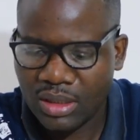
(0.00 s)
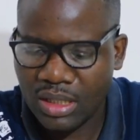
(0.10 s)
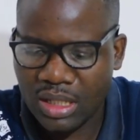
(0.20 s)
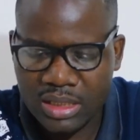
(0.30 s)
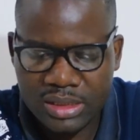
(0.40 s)

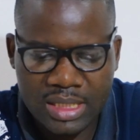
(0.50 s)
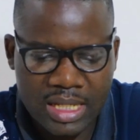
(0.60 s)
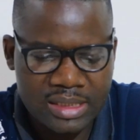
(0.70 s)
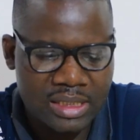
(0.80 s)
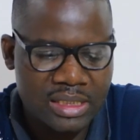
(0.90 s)
its
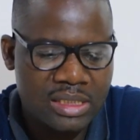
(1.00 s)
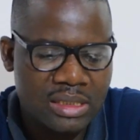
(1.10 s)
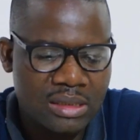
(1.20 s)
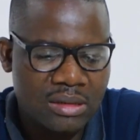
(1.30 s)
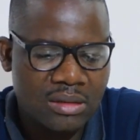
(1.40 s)
size
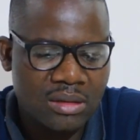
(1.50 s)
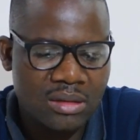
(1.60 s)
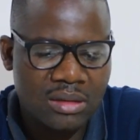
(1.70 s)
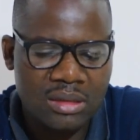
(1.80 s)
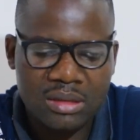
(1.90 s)
is,
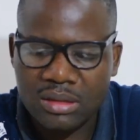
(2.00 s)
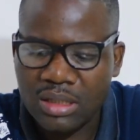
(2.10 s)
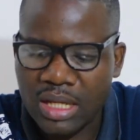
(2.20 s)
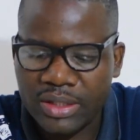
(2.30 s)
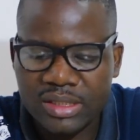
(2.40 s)

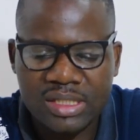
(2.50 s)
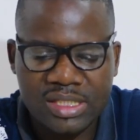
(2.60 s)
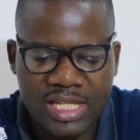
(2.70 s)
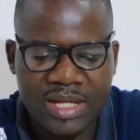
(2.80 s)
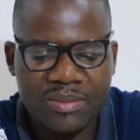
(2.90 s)
I think, the
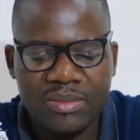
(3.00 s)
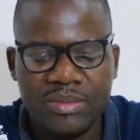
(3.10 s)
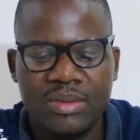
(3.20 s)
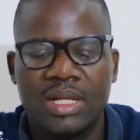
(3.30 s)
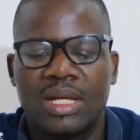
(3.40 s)

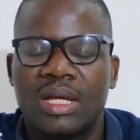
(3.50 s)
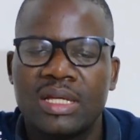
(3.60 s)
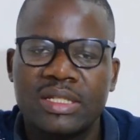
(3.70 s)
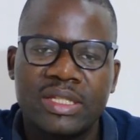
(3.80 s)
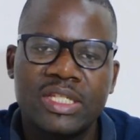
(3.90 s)
same
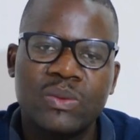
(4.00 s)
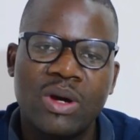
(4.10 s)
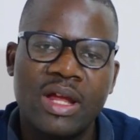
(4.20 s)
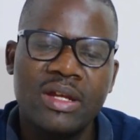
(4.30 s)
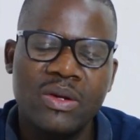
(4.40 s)
as this
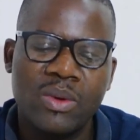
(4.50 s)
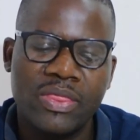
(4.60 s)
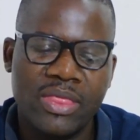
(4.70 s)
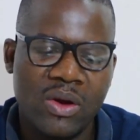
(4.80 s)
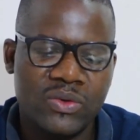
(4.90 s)
one
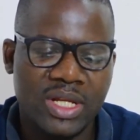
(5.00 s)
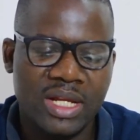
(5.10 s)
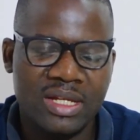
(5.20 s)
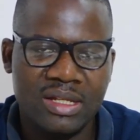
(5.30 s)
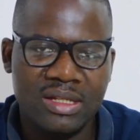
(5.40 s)
without
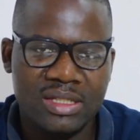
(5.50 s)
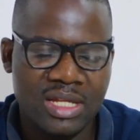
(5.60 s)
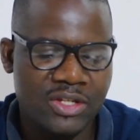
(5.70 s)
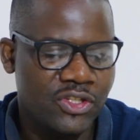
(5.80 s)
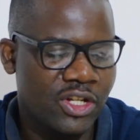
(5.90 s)
any
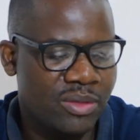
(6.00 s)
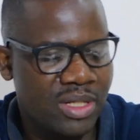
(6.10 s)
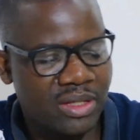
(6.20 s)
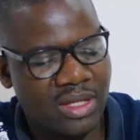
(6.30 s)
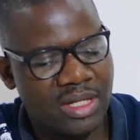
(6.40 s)
sunshade,
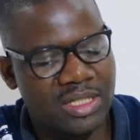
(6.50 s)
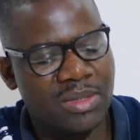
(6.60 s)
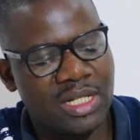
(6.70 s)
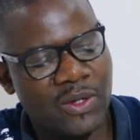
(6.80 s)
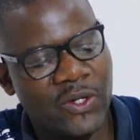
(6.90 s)
meaning that
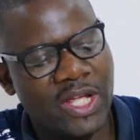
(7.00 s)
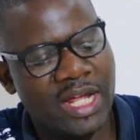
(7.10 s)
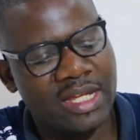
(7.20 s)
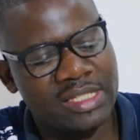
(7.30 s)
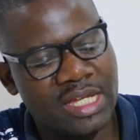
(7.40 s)
maybe when you
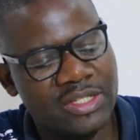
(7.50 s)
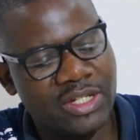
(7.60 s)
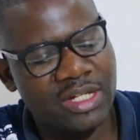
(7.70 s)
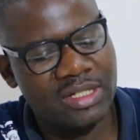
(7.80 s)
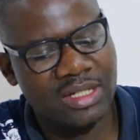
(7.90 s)
add a
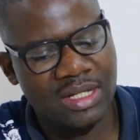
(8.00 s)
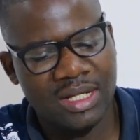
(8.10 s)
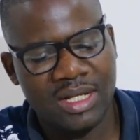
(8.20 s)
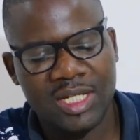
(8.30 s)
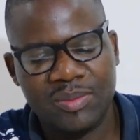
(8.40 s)
sunshade,
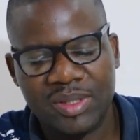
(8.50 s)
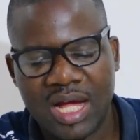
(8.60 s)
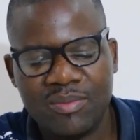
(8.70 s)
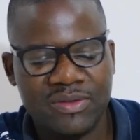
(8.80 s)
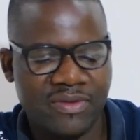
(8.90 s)
it
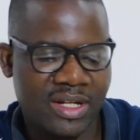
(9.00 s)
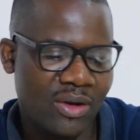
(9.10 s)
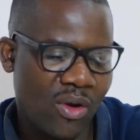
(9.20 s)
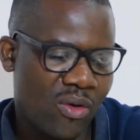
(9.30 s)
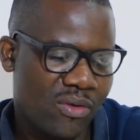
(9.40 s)
becomes very
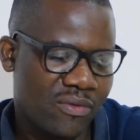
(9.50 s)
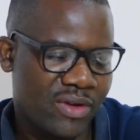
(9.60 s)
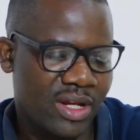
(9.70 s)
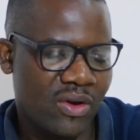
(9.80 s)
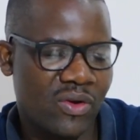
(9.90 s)
long,
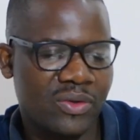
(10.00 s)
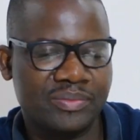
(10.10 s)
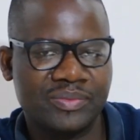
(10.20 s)
very long.